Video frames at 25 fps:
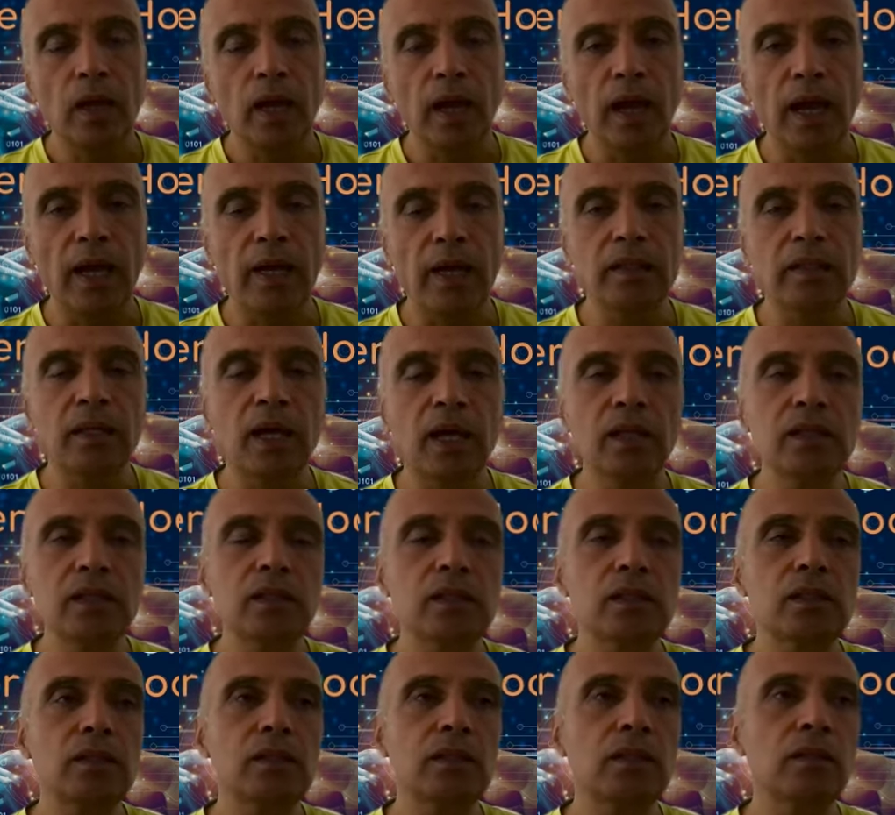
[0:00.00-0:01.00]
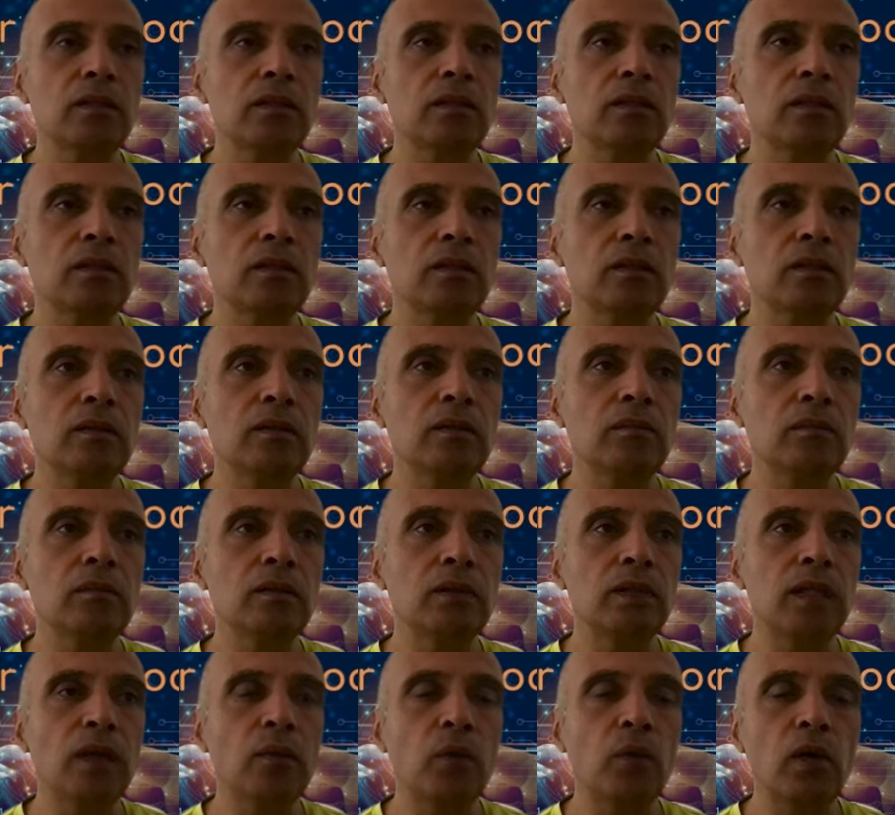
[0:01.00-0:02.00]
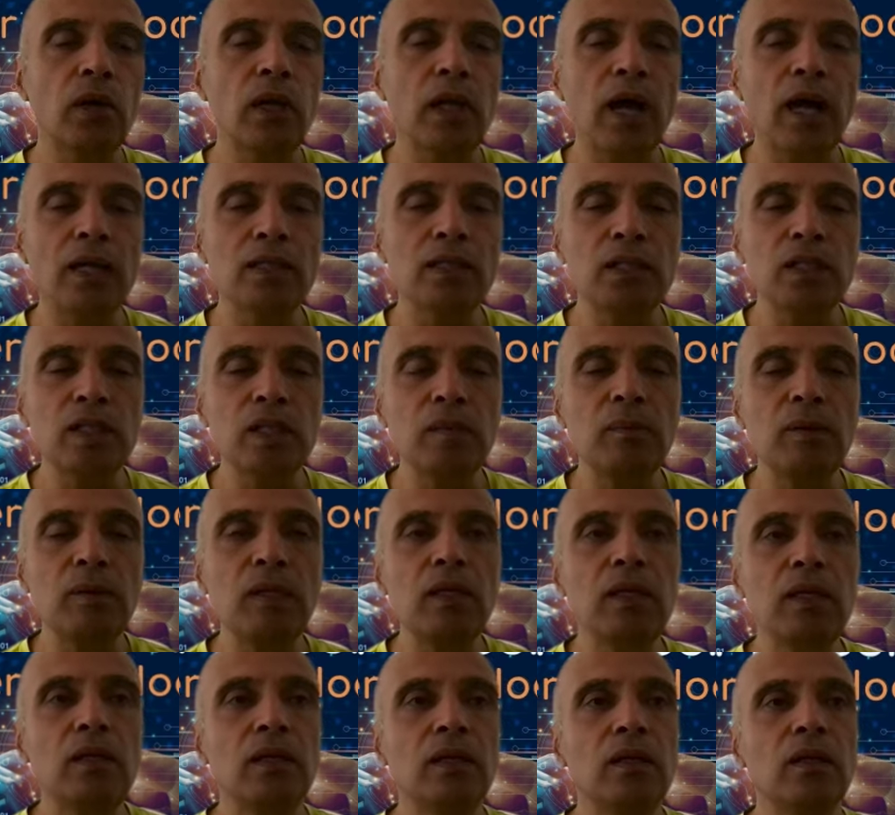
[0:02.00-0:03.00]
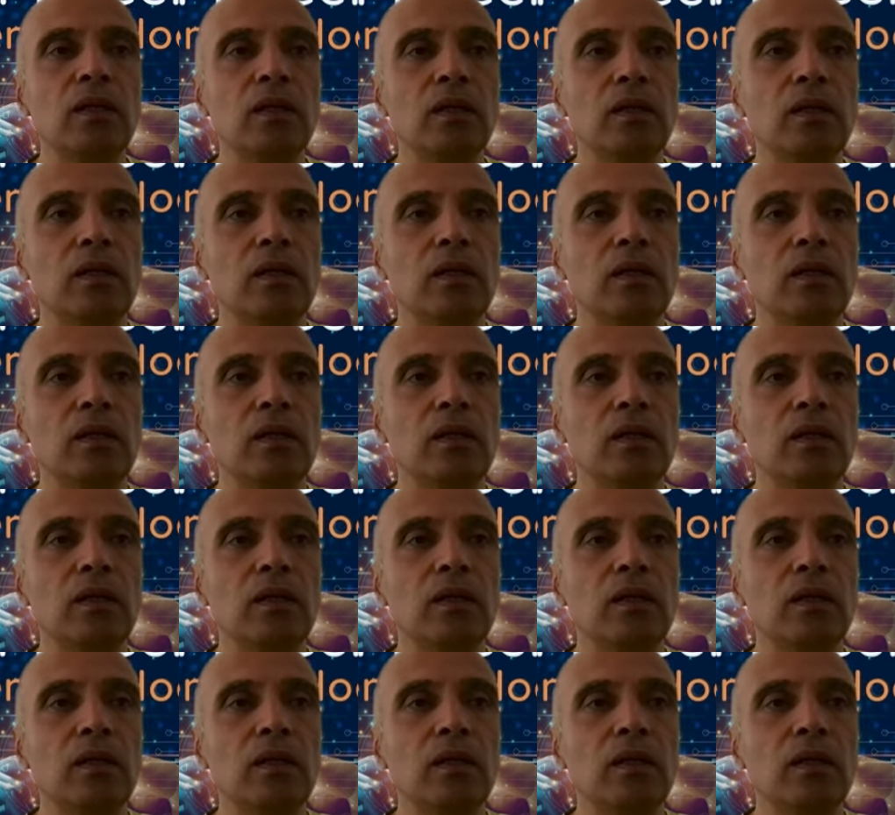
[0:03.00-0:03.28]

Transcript: And thus, they would largely be